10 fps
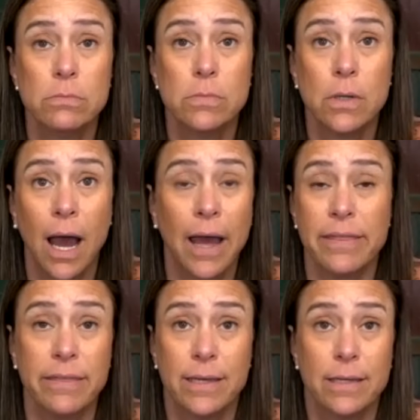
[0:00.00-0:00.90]
I
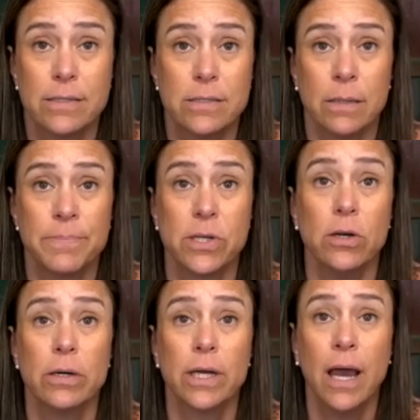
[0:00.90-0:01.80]
think it's
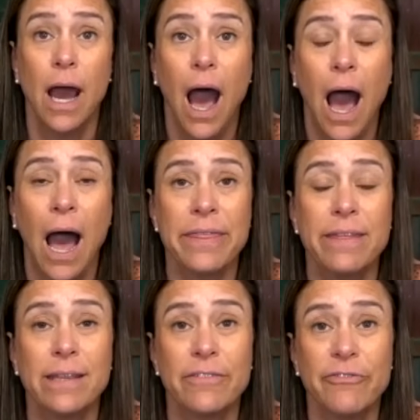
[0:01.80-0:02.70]
absurd. I
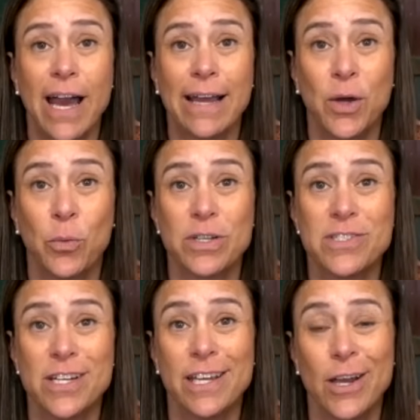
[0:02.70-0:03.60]
think the fact that we're
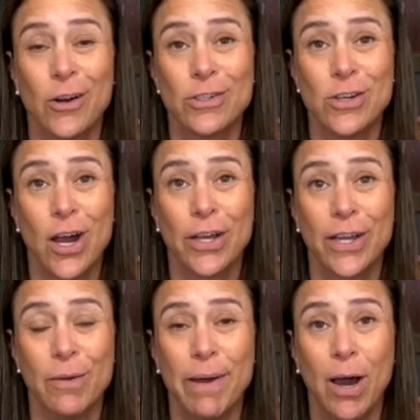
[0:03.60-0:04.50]
sitting here and
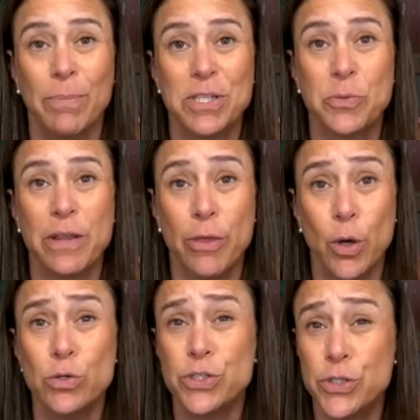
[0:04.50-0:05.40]
talking about between
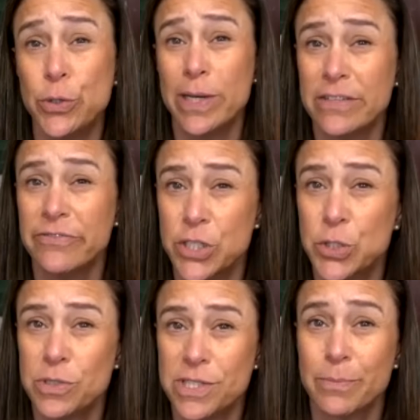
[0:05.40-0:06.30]
those two
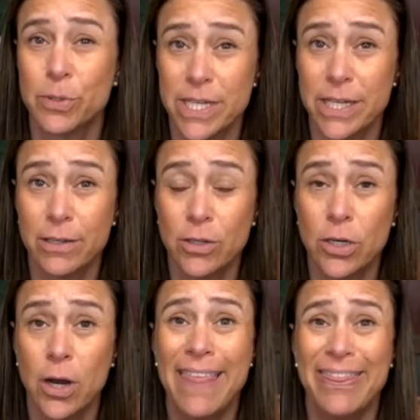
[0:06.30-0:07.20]
individuals in
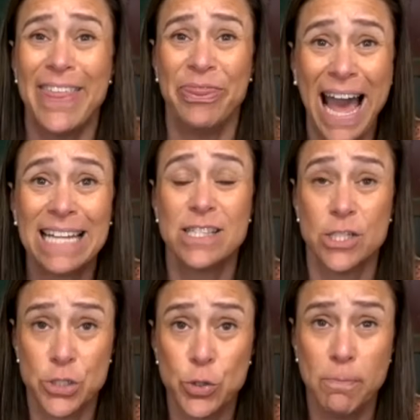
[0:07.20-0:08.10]
particular, that that's the
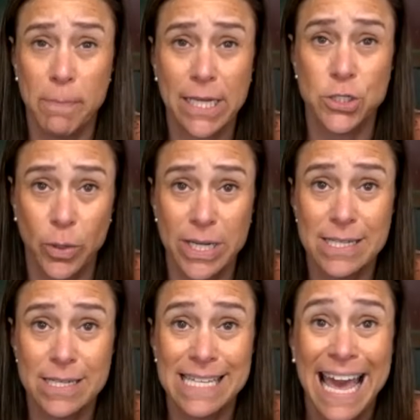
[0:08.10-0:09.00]
two main
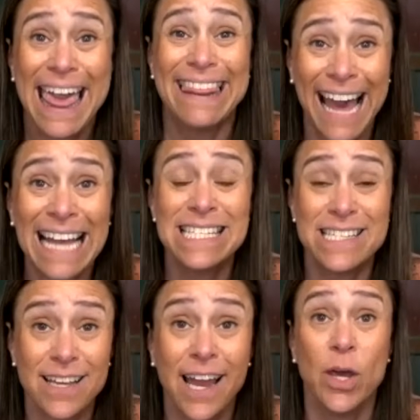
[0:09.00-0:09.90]
choices, that's a
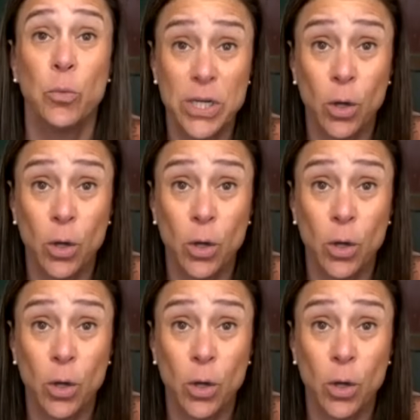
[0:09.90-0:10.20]
sign that we no